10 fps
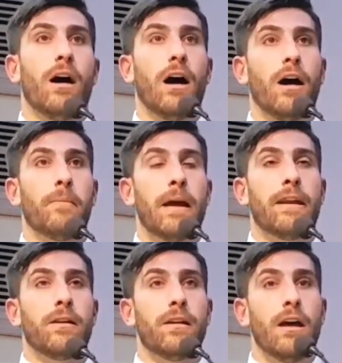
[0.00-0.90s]
Uh,
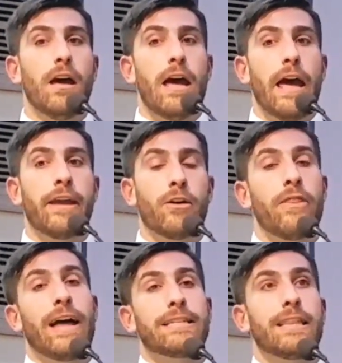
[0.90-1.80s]
and, you
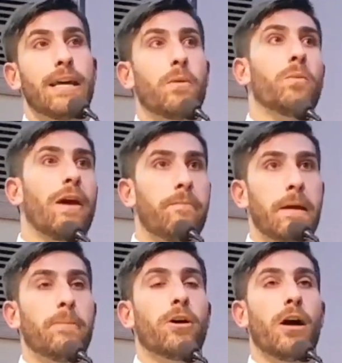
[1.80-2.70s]
know, and that's the thing when we
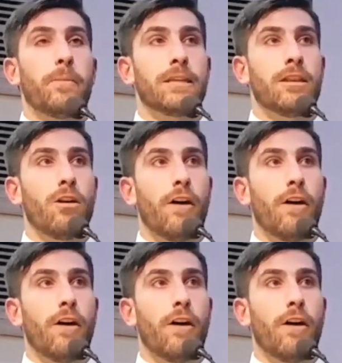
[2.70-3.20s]
have people come into